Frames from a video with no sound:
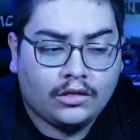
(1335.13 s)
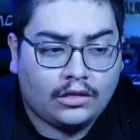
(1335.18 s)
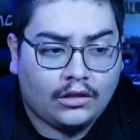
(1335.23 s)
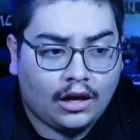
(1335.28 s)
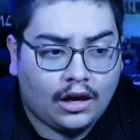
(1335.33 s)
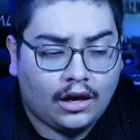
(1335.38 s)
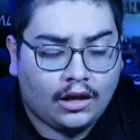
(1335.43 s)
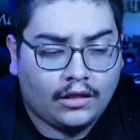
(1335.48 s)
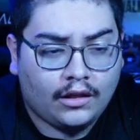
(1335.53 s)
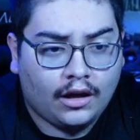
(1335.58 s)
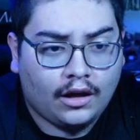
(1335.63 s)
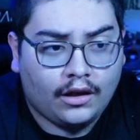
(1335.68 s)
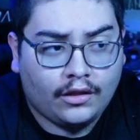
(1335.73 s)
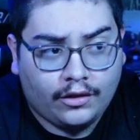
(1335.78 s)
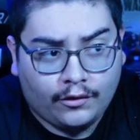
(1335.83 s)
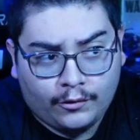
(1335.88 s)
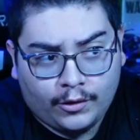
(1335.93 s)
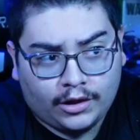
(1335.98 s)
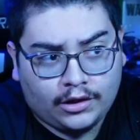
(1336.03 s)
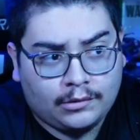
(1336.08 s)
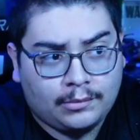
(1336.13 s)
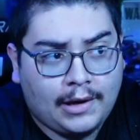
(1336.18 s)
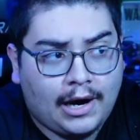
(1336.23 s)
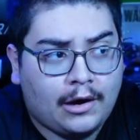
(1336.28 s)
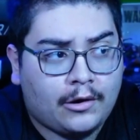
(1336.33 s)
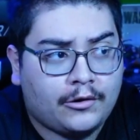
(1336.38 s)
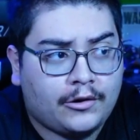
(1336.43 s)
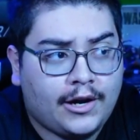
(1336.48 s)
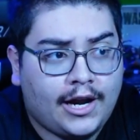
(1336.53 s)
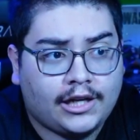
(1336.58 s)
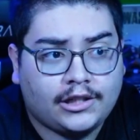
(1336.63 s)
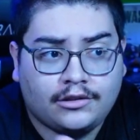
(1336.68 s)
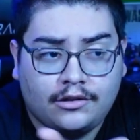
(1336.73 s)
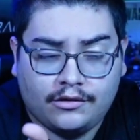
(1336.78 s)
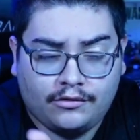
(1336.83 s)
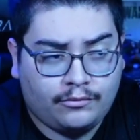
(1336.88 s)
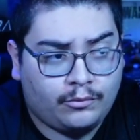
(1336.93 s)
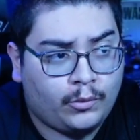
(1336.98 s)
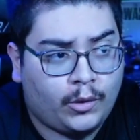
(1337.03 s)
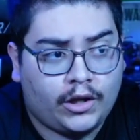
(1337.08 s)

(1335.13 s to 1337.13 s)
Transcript: The, the the Rings of Power reactions,